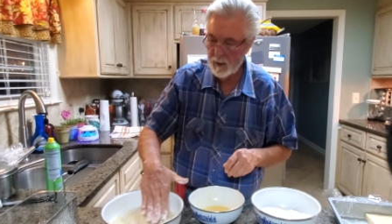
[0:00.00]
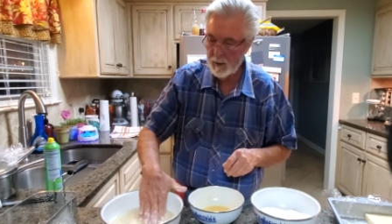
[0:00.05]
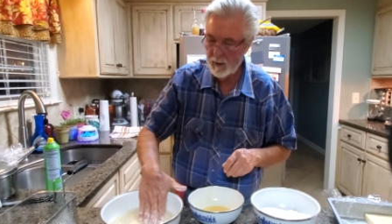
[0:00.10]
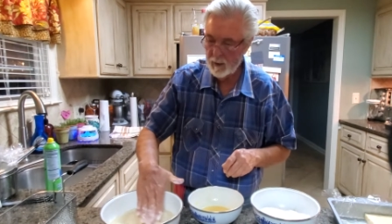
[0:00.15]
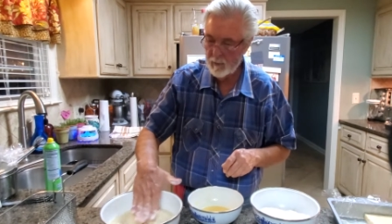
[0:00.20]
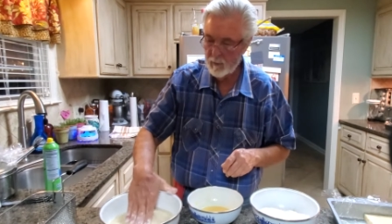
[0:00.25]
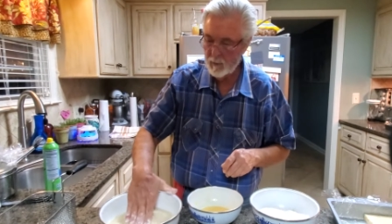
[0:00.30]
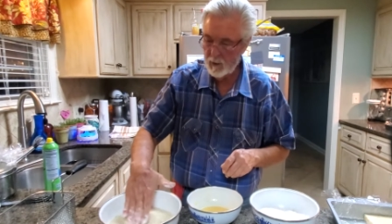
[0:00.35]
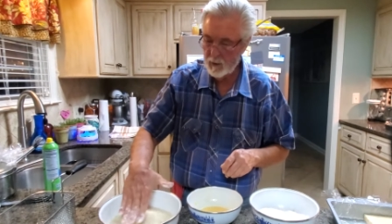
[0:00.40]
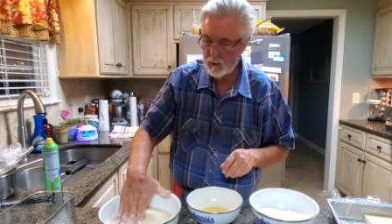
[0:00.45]

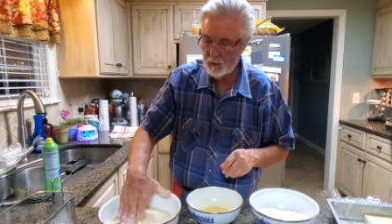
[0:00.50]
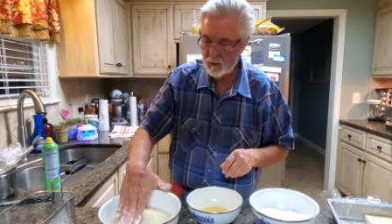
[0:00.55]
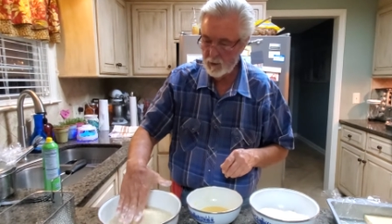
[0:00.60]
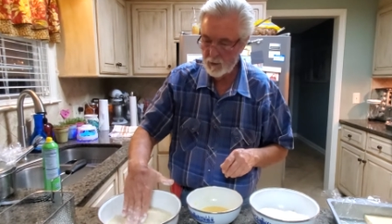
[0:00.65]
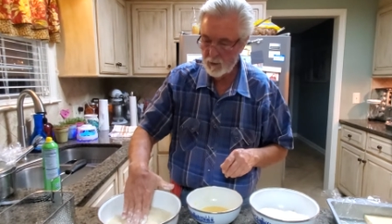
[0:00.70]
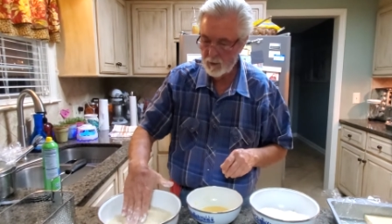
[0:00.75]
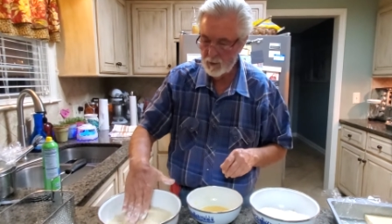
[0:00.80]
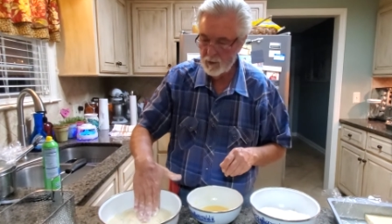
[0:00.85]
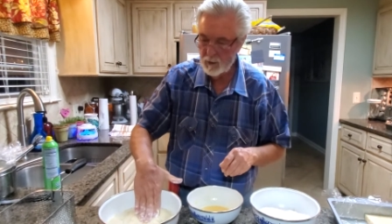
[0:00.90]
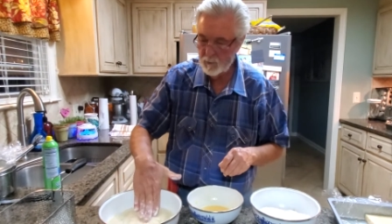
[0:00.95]
hand, make sure
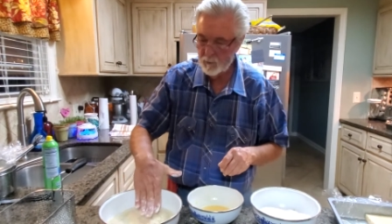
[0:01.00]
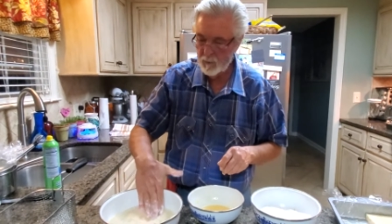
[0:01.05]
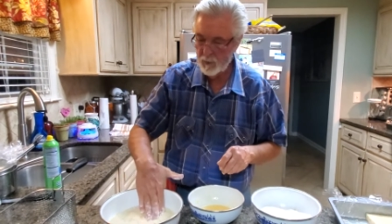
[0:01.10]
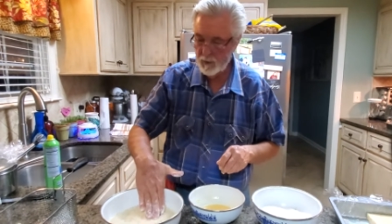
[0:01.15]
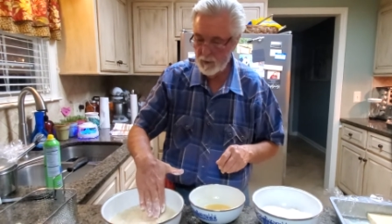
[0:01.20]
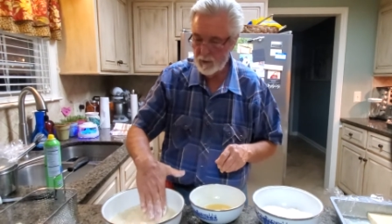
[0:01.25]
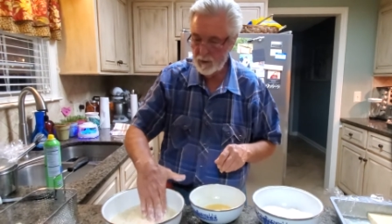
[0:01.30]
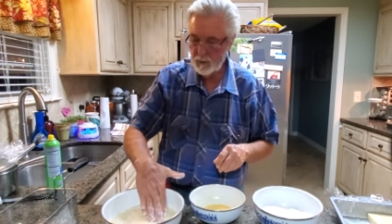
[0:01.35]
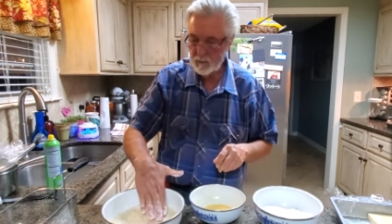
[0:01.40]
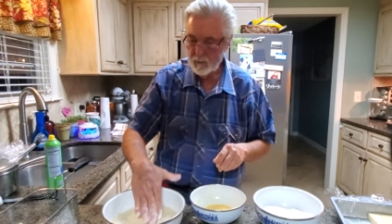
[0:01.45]
that you
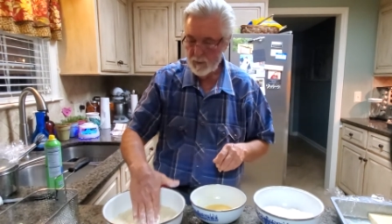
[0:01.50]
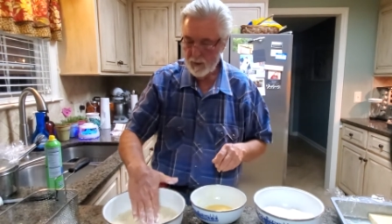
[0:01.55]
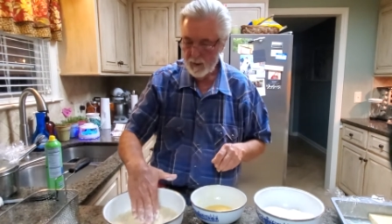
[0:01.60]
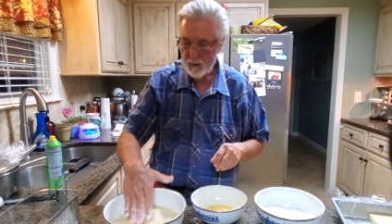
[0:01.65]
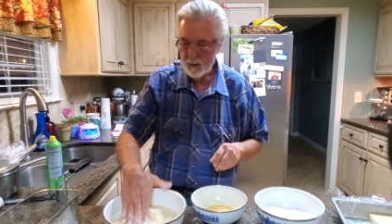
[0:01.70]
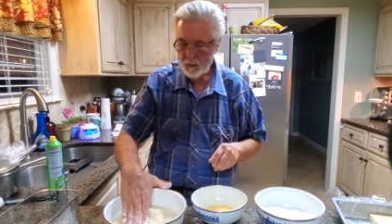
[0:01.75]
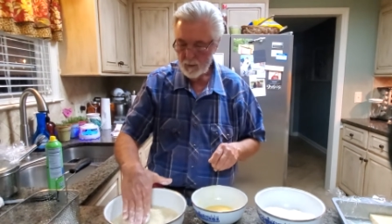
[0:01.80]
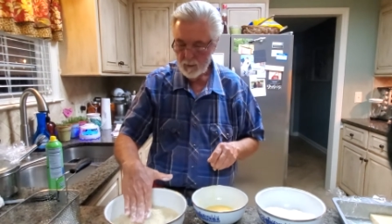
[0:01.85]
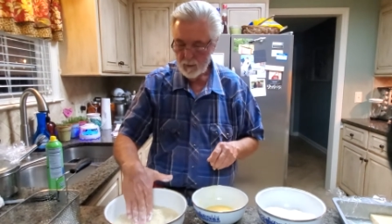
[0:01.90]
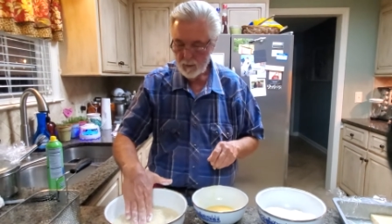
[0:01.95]
punch him
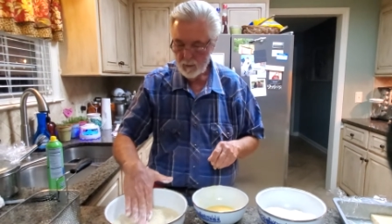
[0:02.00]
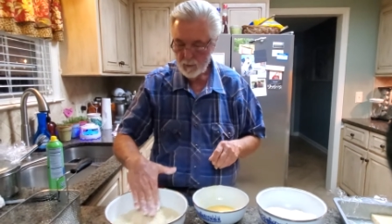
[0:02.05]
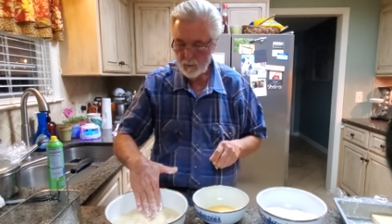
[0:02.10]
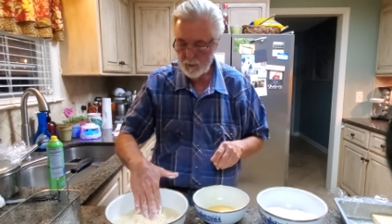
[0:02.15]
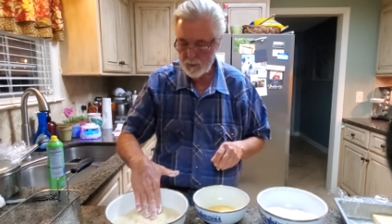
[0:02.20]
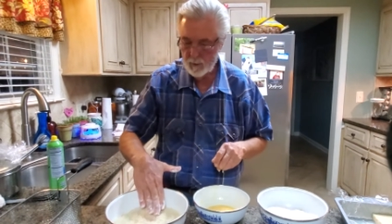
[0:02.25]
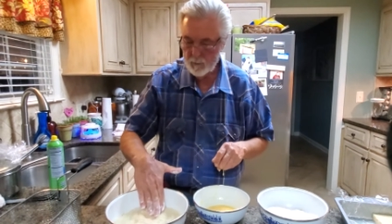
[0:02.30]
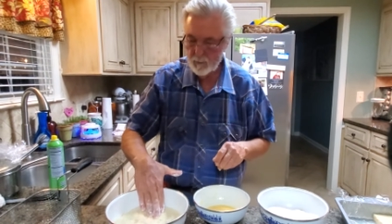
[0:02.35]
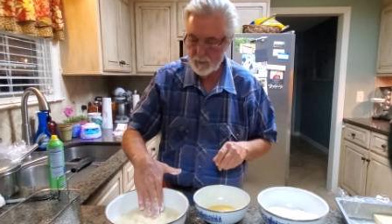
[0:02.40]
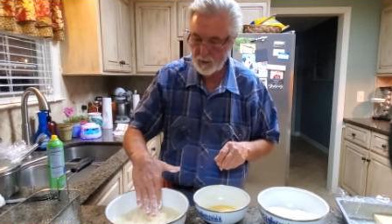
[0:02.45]
down a little
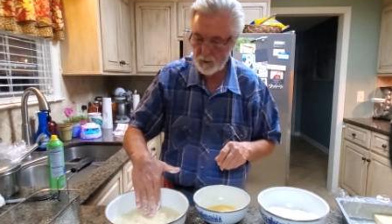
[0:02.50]
bit.